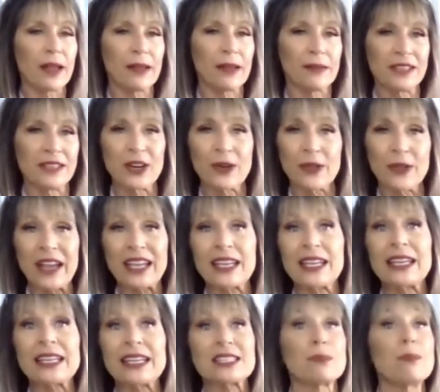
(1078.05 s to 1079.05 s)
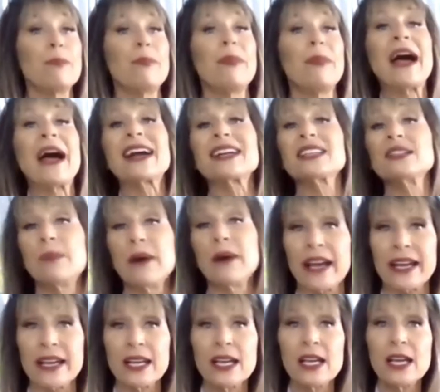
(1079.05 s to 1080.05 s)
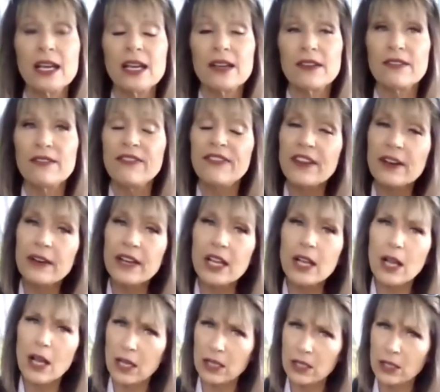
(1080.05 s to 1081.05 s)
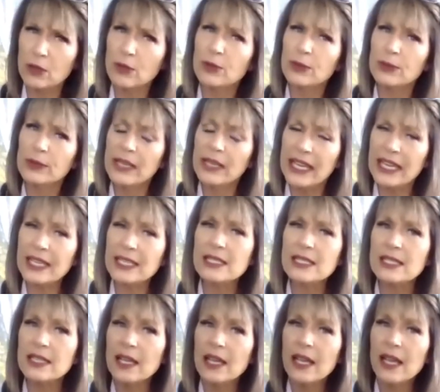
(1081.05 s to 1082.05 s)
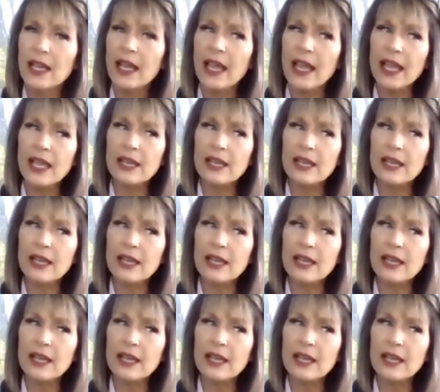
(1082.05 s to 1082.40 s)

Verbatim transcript: you know, that gets backed by very concrete and